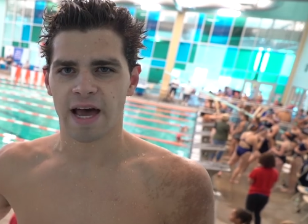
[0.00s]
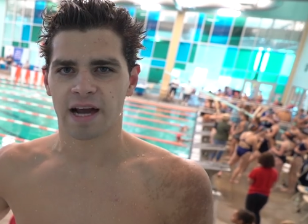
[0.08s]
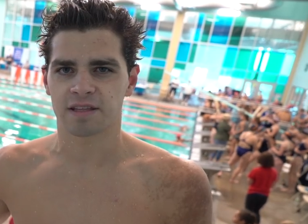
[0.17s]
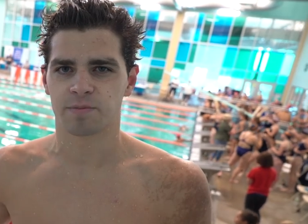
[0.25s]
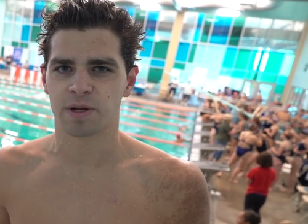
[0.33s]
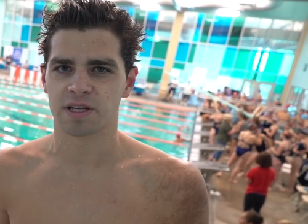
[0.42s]

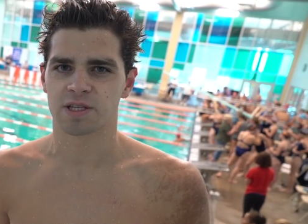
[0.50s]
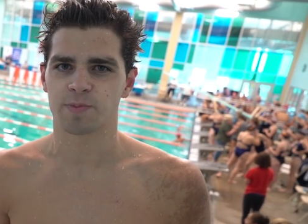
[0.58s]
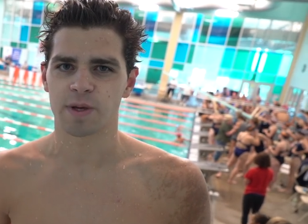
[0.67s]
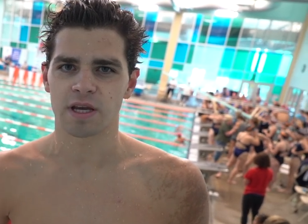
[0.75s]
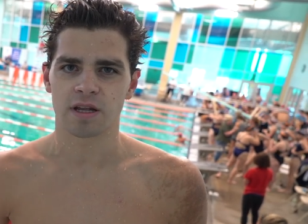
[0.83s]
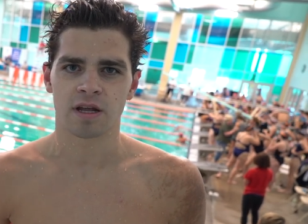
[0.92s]
lacked a bit of
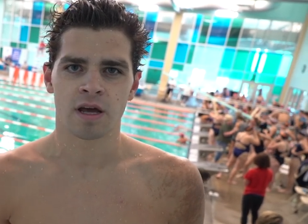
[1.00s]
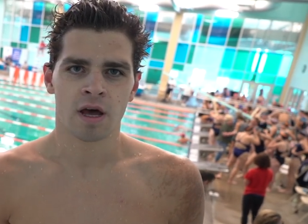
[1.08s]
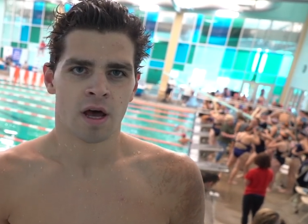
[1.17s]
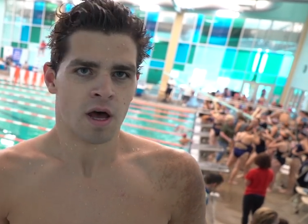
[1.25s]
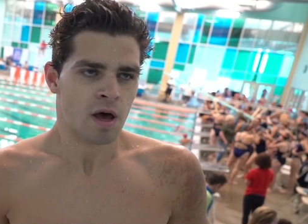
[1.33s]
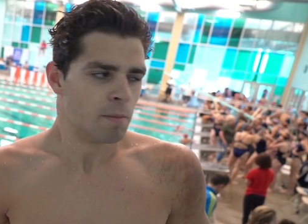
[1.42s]
speed.
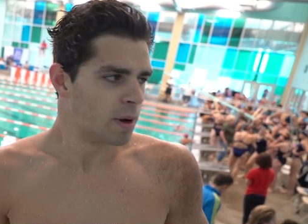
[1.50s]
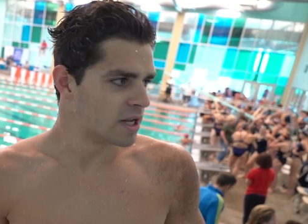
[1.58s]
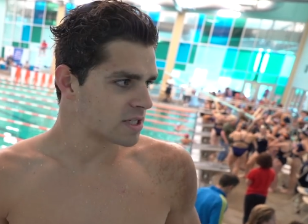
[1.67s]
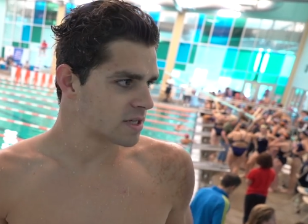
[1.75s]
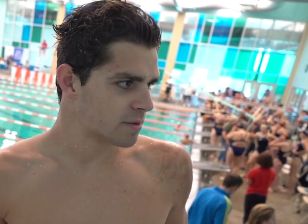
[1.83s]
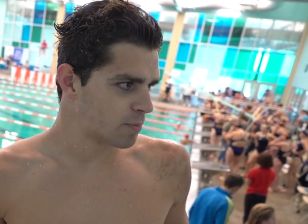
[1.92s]
But
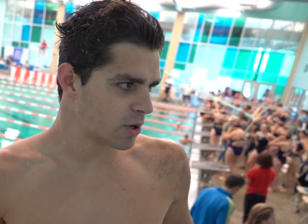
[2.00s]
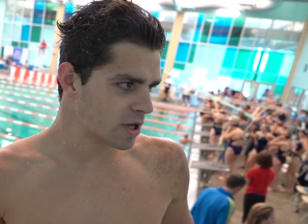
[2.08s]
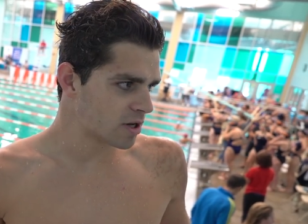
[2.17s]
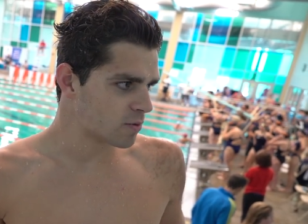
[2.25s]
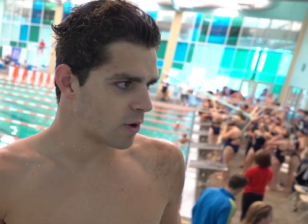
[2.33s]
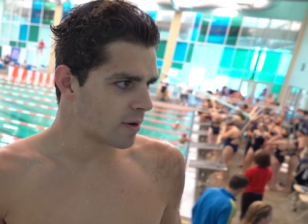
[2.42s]
it's pretty
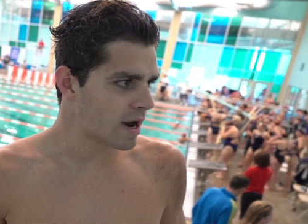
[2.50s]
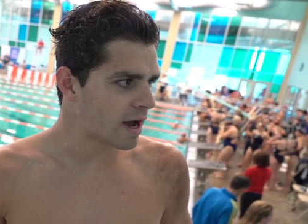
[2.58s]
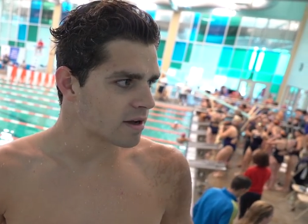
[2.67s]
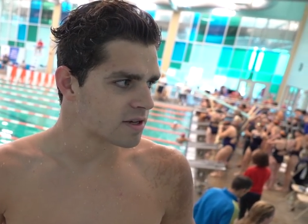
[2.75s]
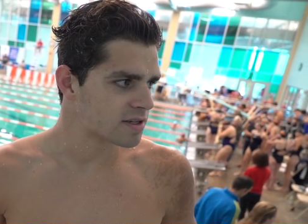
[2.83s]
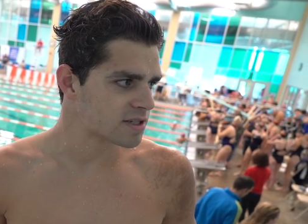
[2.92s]
good where we're
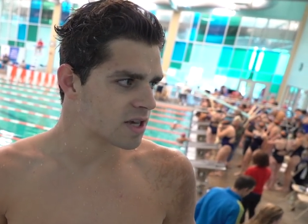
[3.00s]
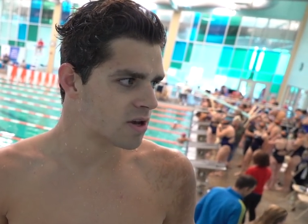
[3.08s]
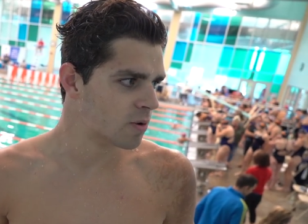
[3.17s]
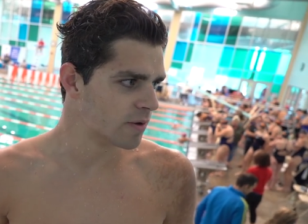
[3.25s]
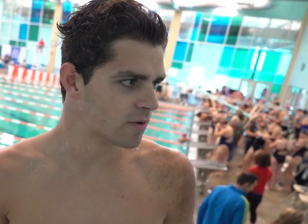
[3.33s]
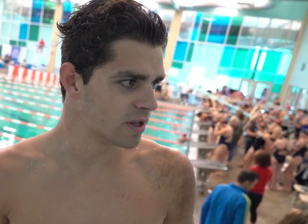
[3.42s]
at because
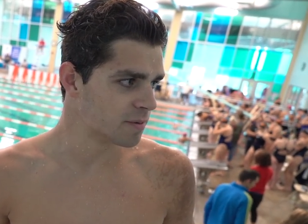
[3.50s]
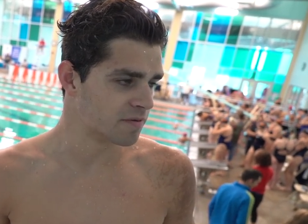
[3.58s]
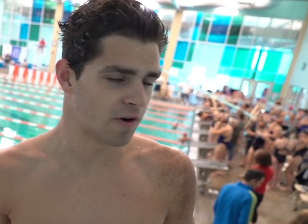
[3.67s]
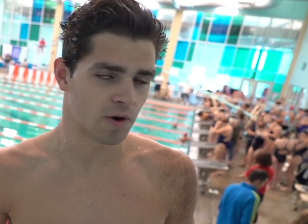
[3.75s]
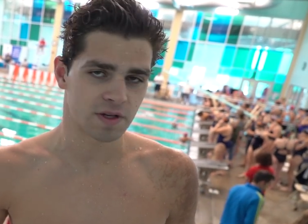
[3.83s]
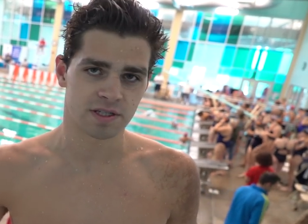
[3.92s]
we've really been
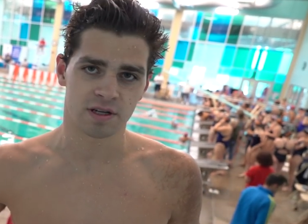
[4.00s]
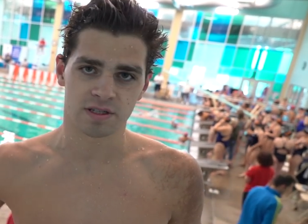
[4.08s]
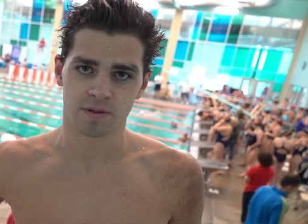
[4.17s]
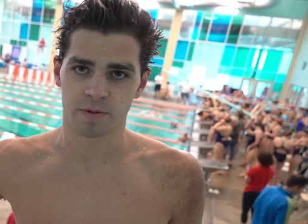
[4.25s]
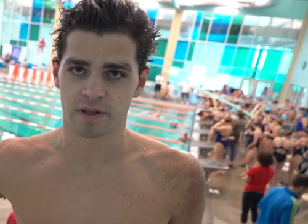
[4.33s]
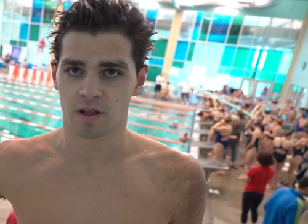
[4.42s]
focusing on
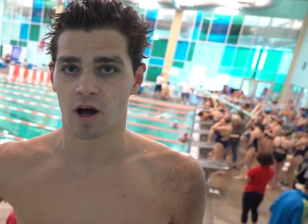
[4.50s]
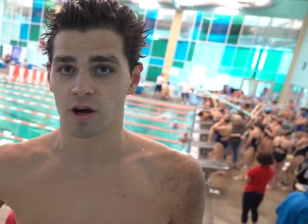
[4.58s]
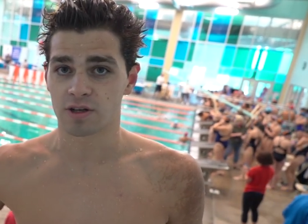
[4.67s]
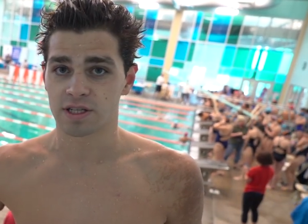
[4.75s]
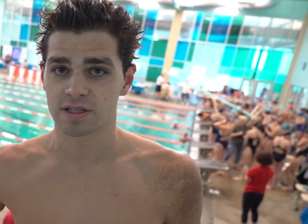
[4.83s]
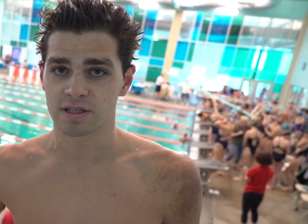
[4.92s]
some of the
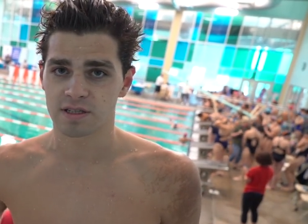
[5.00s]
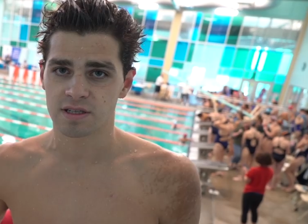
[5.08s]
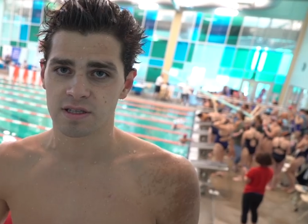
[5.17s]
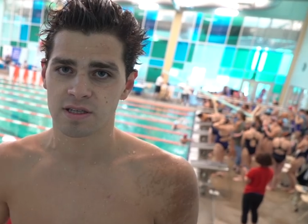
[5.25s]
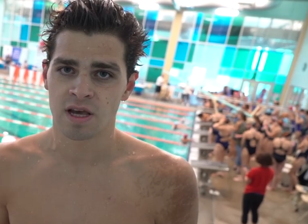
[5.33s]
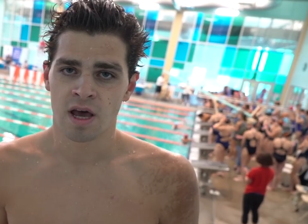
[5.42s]
longer
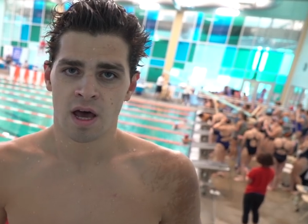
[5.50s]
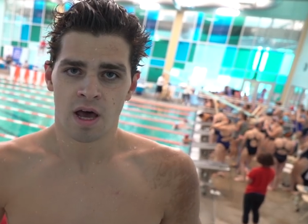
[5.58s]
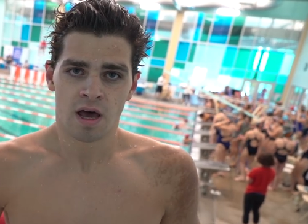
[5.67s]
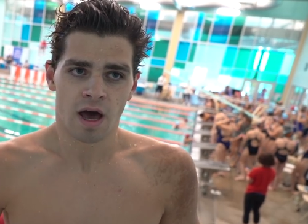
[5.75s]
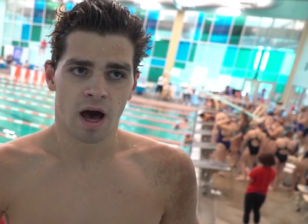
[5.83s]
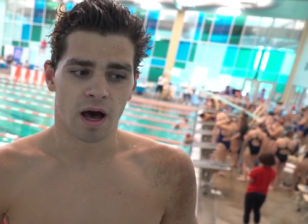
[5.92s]
distances,
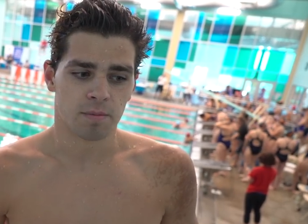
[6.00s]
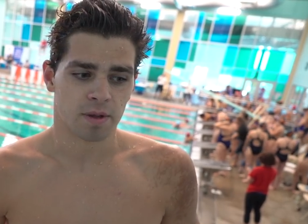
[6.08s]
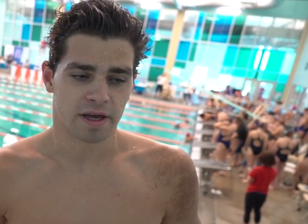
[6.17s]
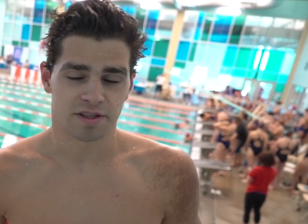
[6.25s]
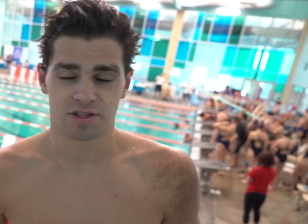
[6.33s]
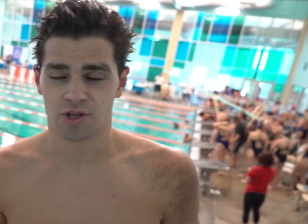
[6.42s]

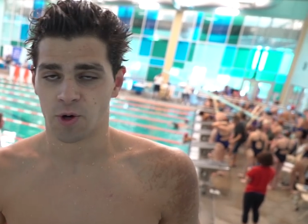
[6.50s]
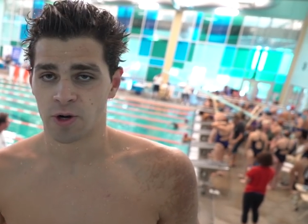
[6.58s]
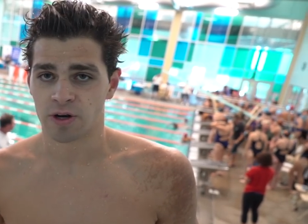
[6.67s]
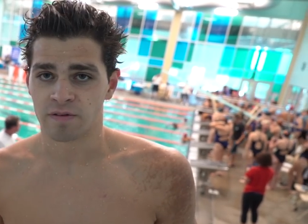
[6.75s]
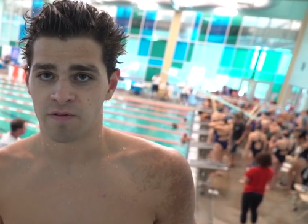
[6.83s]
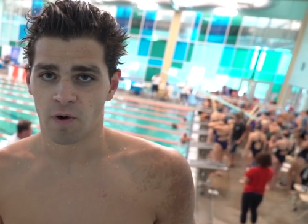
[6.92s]
like the
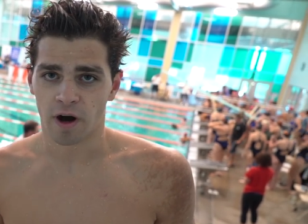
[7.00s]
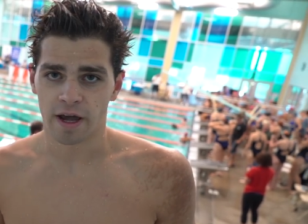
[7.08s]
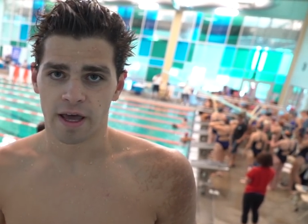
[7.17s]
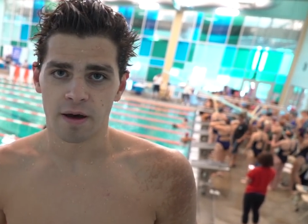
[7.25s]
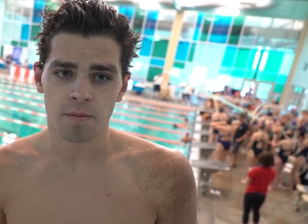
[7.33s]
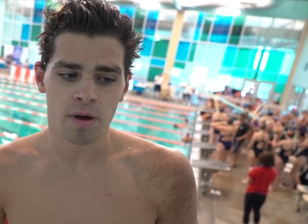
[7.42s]
200 and
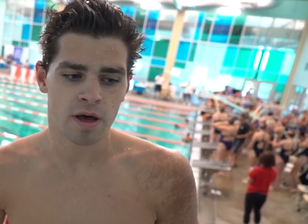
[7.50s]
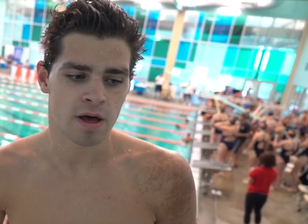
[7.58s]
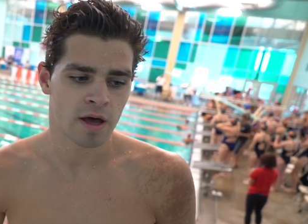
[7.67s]
4IM.